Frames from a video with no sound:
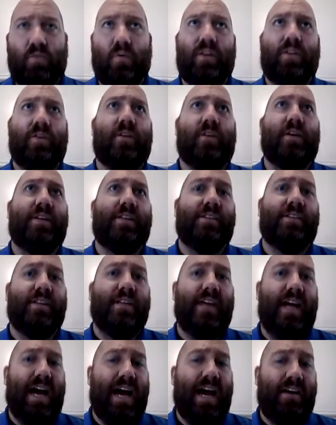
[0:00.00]
whether it's
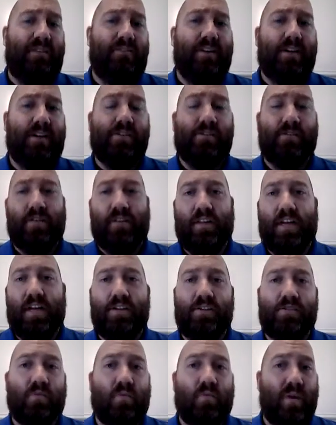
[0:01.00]
an Advent or
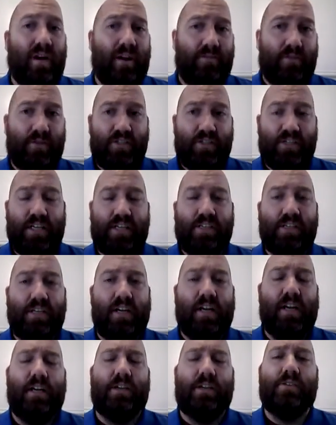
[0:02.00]
Lent or whatever season
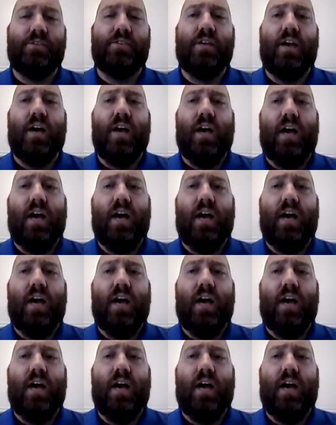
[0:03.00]
it is.